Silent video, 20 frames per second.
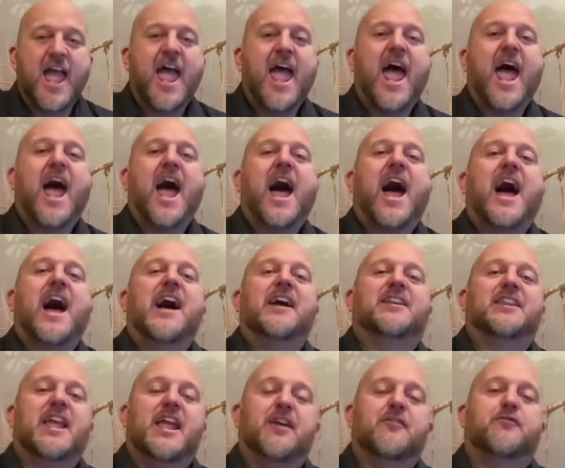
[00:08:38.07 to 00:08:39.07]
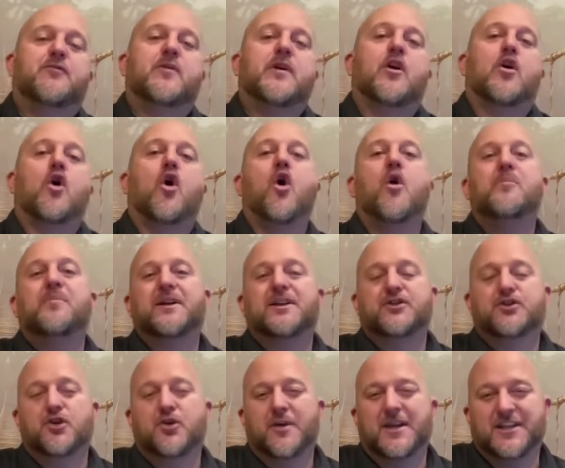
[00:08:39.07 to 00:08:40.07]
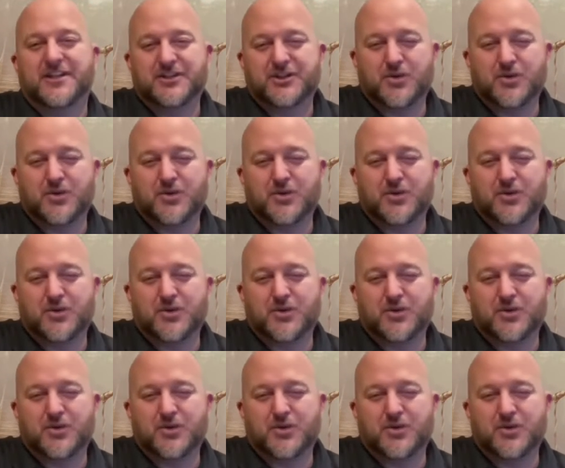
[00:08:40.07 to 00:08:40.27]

And if we are open to his